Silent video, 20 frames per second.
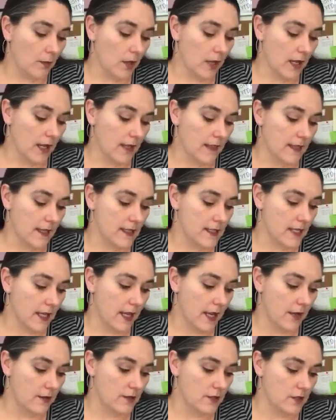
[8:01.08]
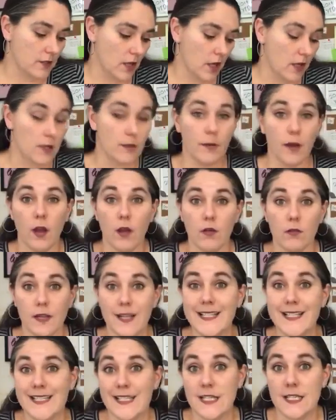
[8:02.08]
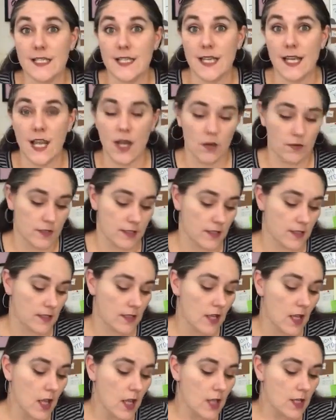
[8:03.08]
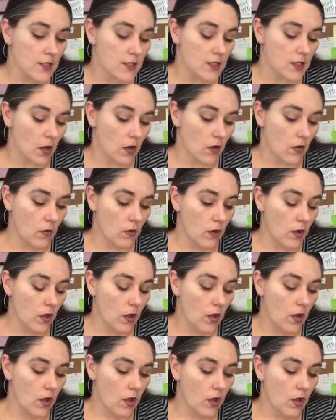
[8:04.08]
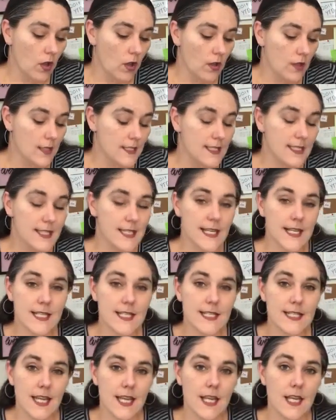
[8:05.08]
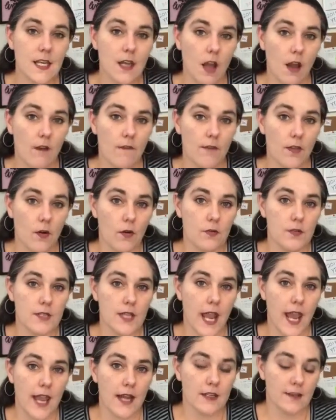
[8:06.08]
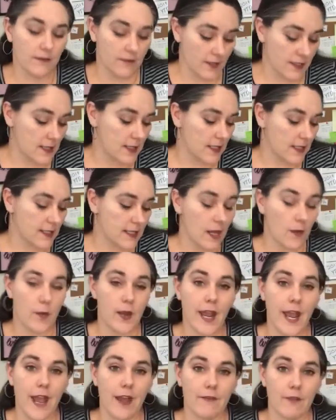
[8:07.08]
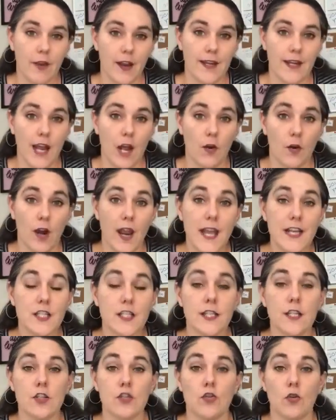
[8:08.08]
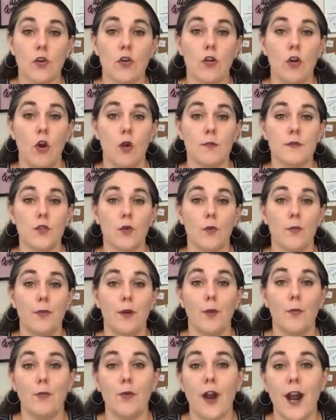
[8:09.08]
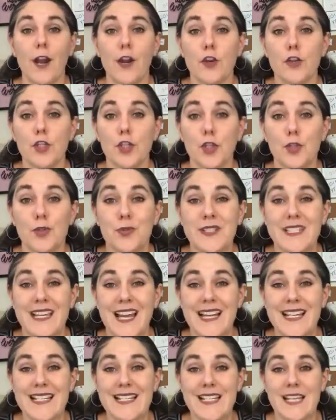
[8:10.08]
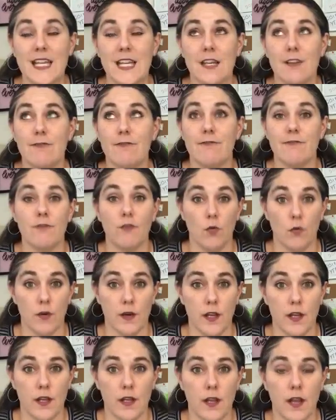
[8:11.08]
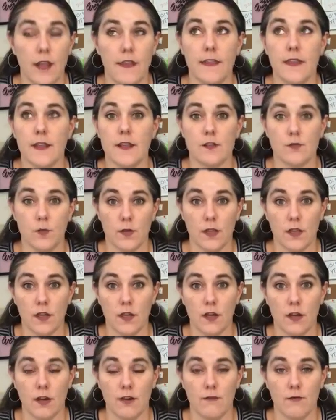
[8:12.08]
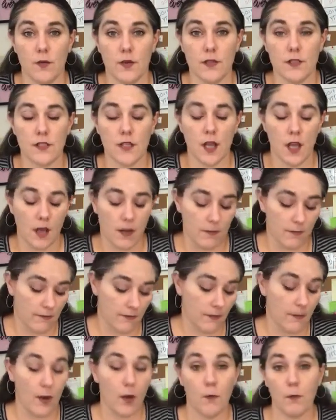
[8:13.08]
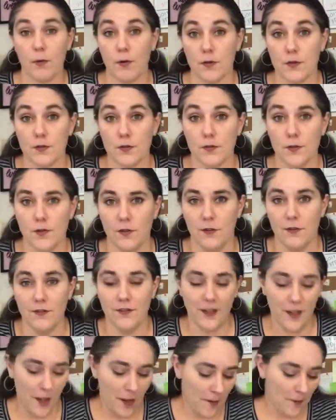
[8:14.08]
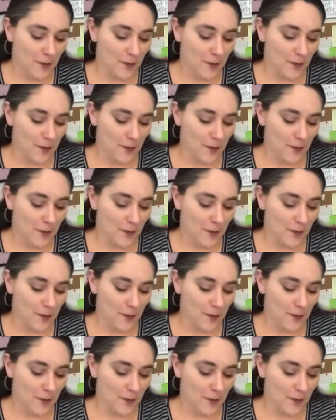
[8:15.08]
looking at these, like I just talked about, existing houses. So 16 of those active listings that we have right now are actually historical homes. They were built prior to 1940, I think is what the cutoff was, for my own personal